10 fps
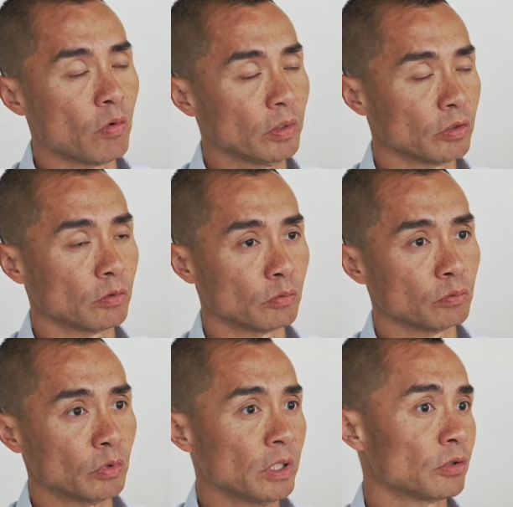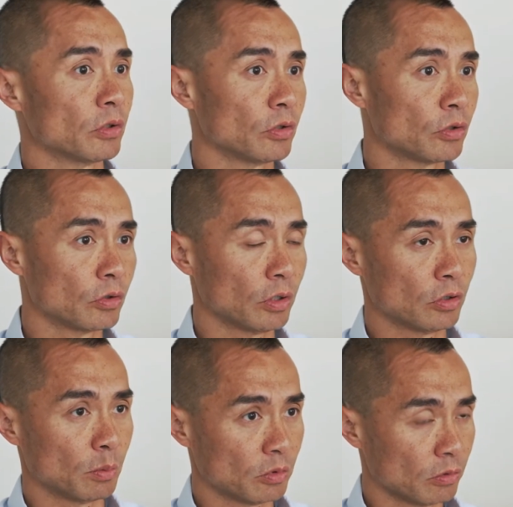own internal research in
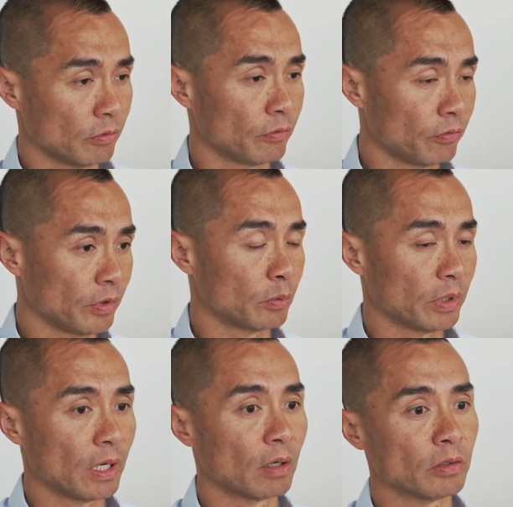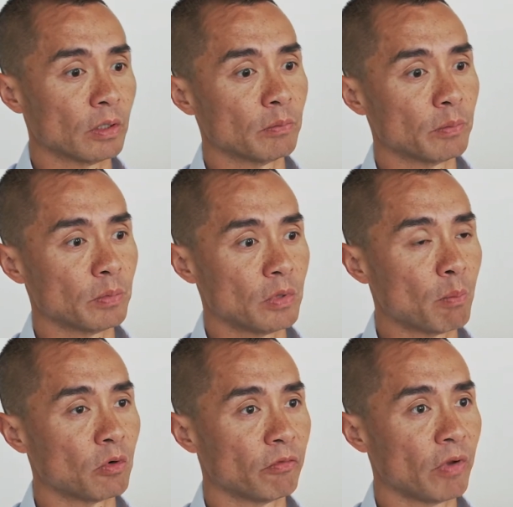terms of figuring out the
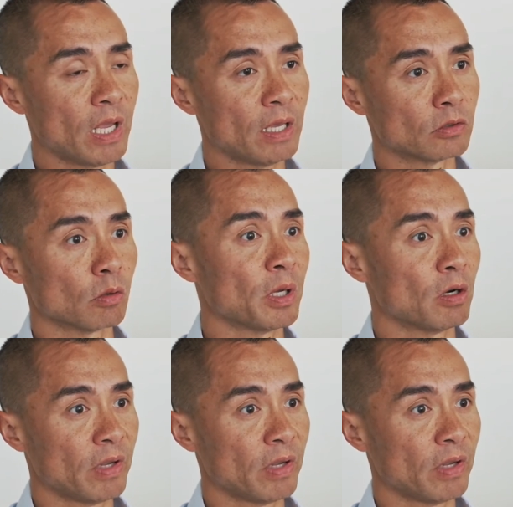number of hands or pair of